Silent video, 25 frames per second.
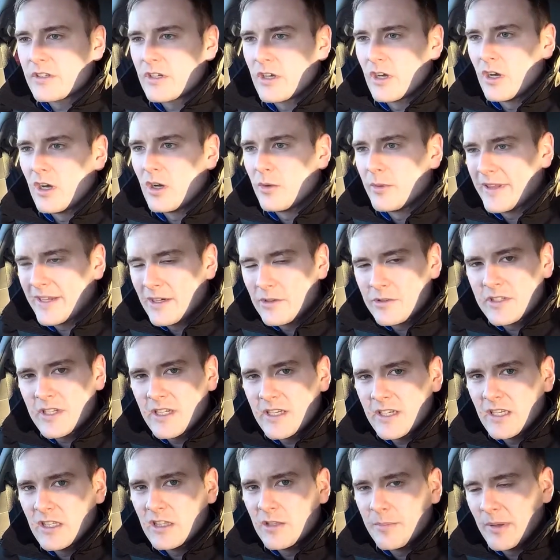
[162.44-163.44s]
car without
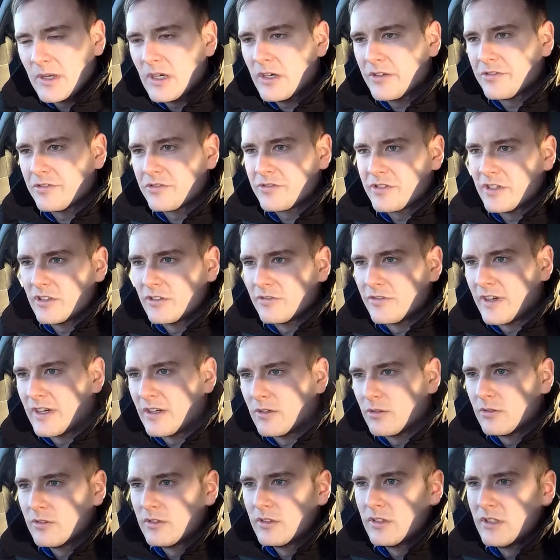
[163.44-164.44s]
taking the parcel shelf
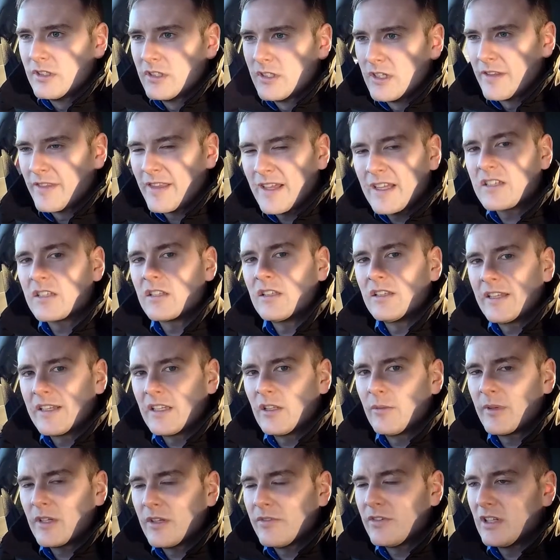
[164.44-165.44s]
out, and that's a
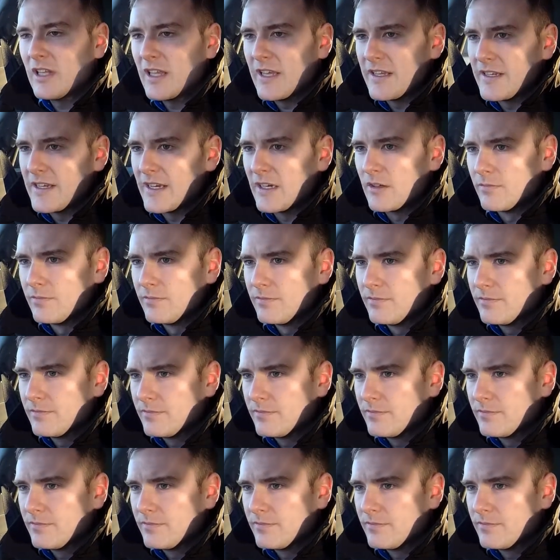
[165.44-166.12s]
little bit of a letdown.